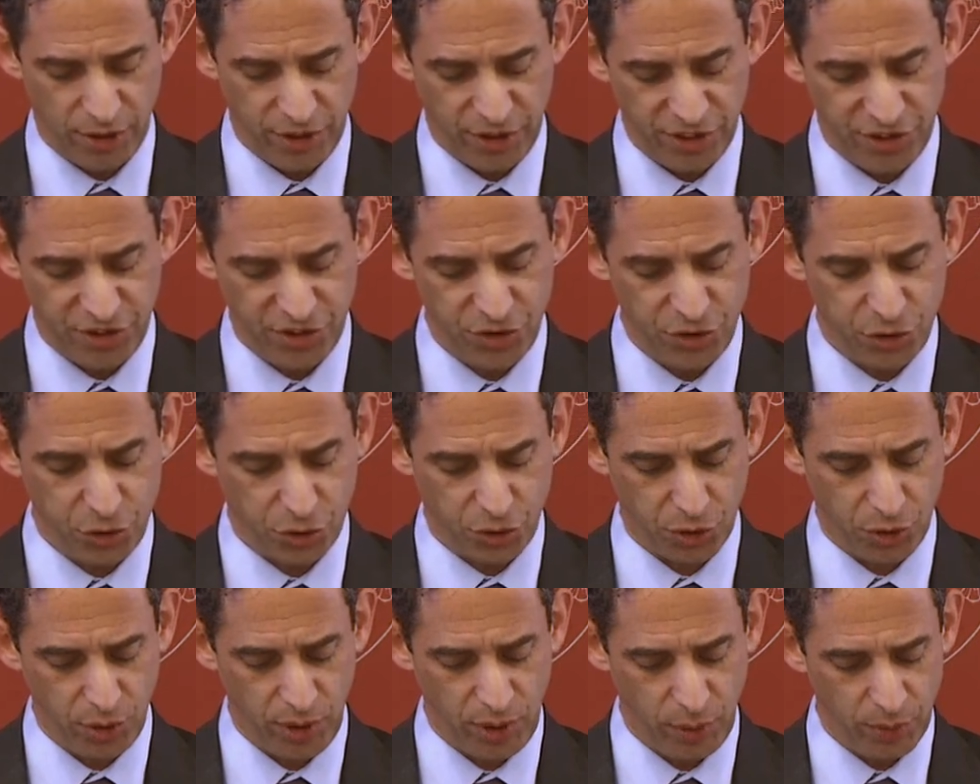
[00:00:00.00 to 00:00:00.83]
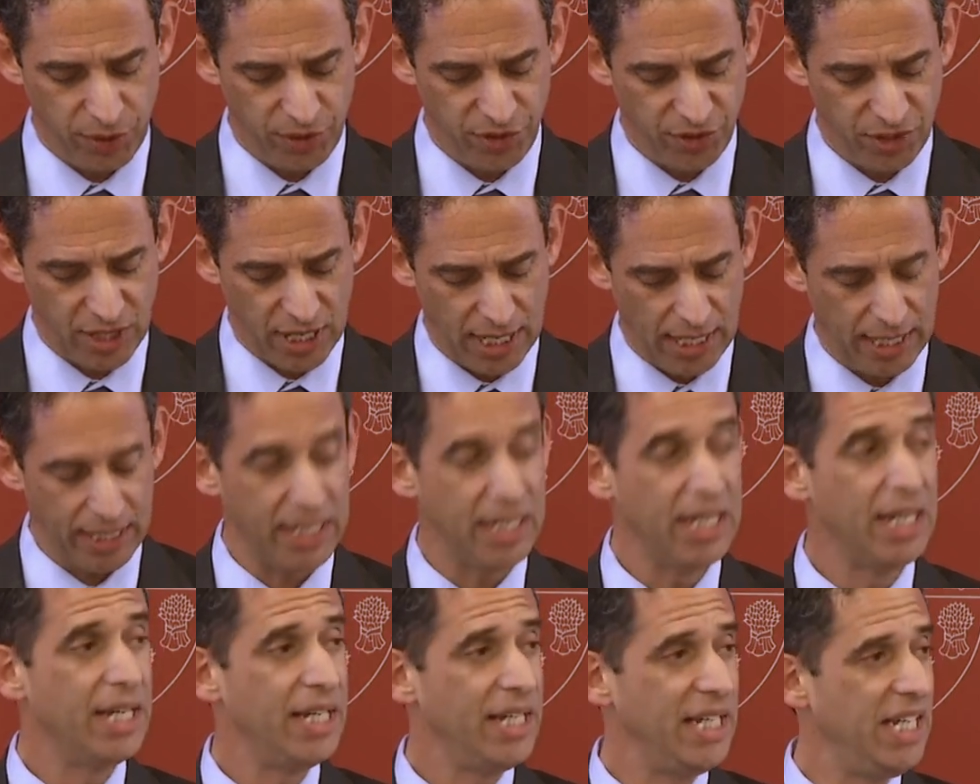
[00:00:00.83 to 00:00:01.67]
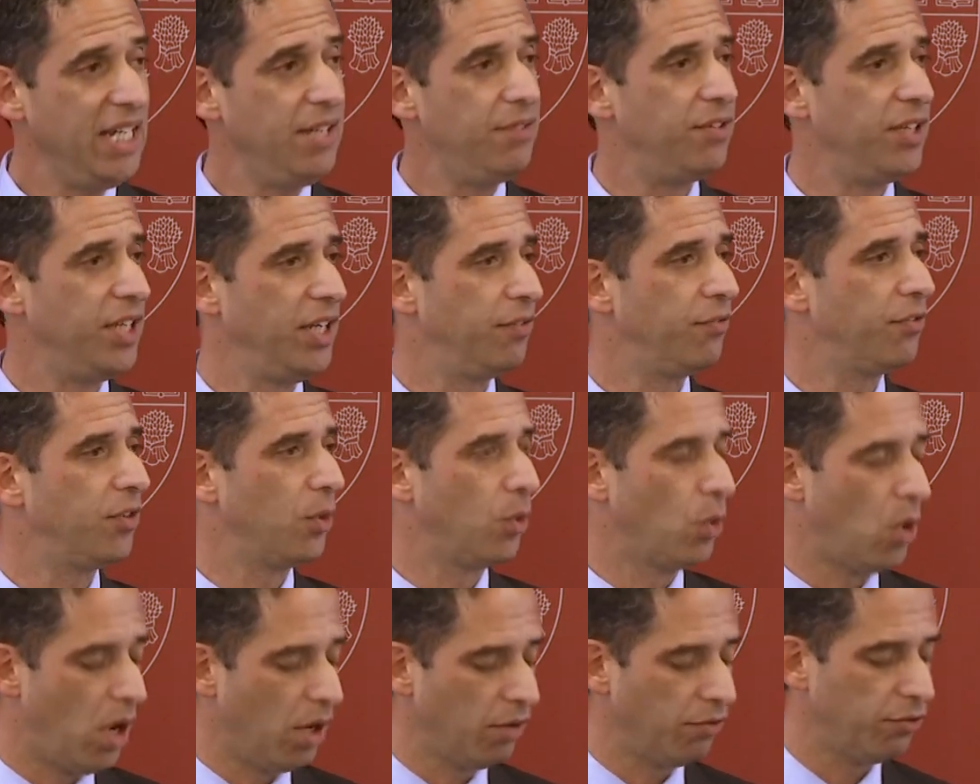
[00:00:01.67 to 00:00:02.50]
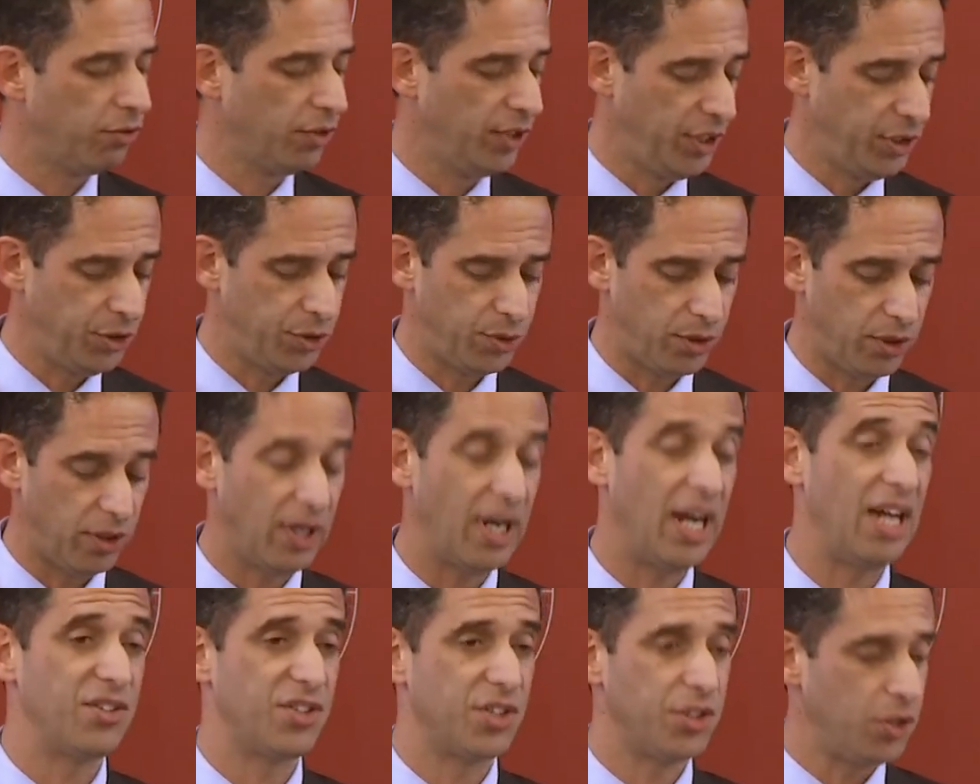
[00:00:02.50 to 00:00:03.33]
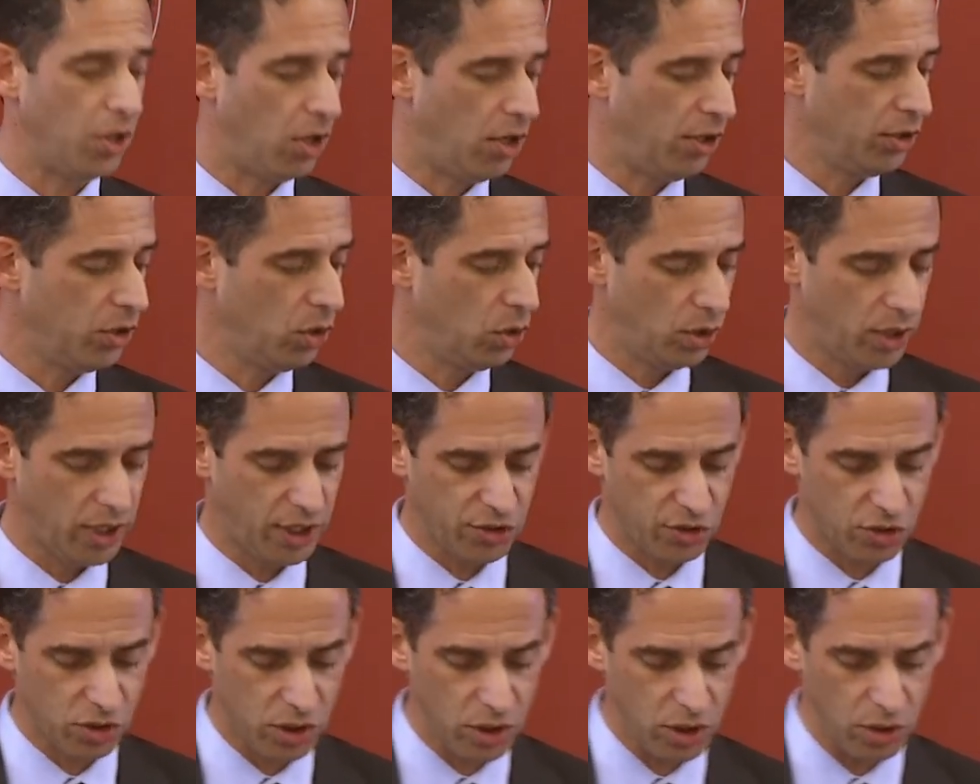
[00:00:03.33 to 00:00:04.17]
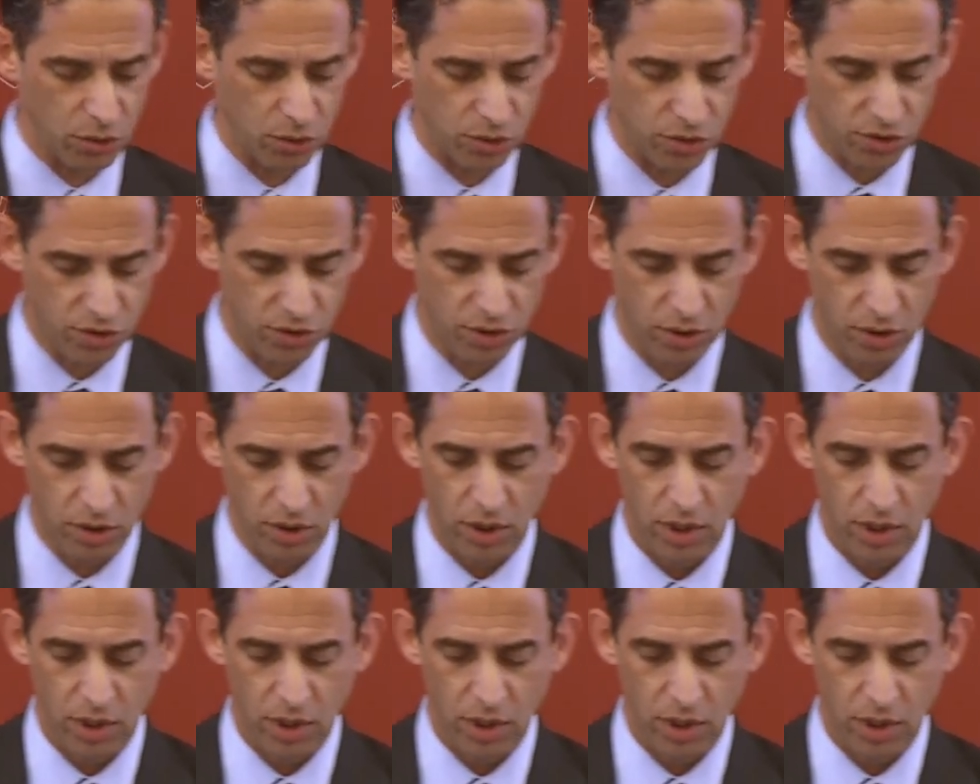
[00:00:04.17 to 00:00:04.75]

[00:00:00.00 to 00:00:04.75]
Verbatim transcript: And this is true, he would say, even if the wrongful injurer has a darn good excuse.